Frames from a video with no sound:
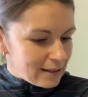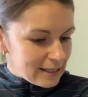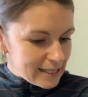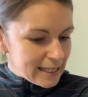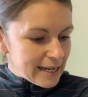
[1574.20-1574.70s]

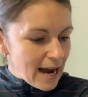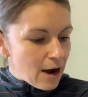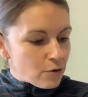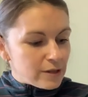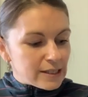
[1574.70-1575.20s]
Consider
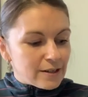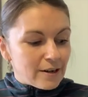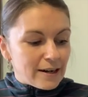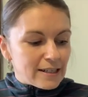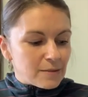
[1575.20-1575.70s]
how these
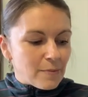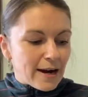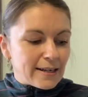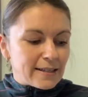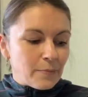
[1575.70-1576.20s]
cards
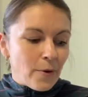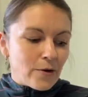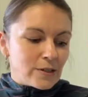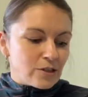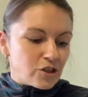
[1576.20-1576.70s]
might
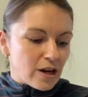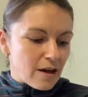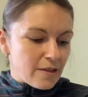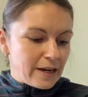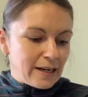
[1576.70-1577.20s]
oppose each
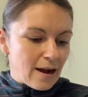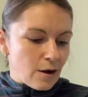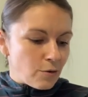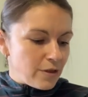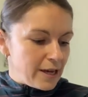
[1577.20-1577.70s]
other and
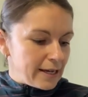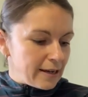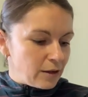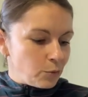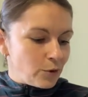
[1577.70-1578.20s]
how they
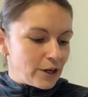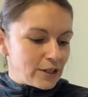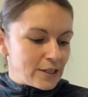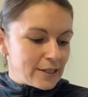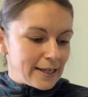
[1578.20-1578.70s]
can
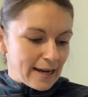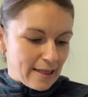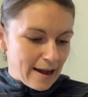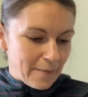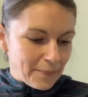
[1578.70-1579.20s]
work
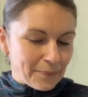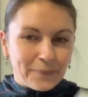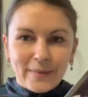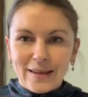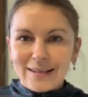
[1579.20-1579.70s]
together.
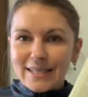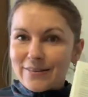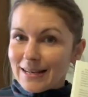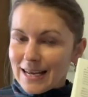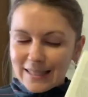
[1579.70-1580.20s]

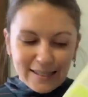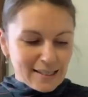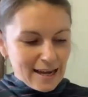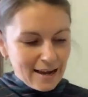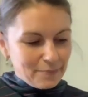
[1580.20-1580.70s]
So
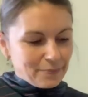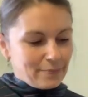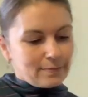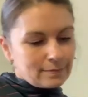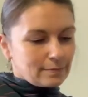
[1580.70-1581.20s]
let's, I'll
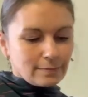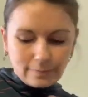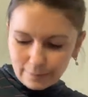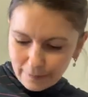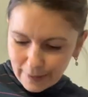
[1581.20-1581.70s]

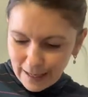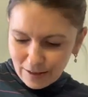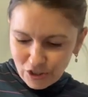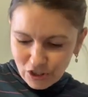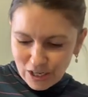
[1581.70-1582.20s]

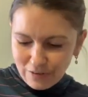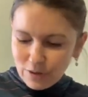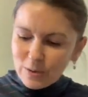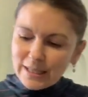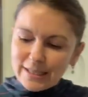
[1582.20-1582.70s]
just
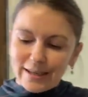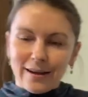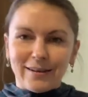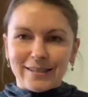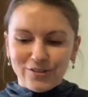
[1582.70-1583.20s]
shuffle once
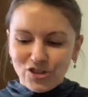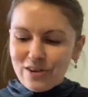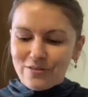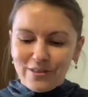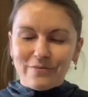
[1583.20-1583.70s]
again. I did
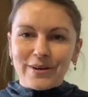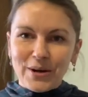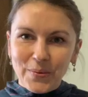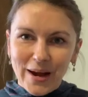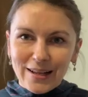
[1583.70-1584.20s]
shuffle them
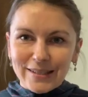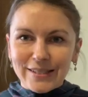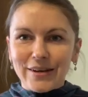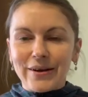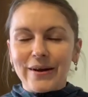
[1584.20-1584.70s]
very well.
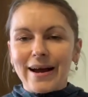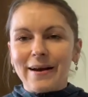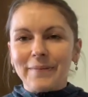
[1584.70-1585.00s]
So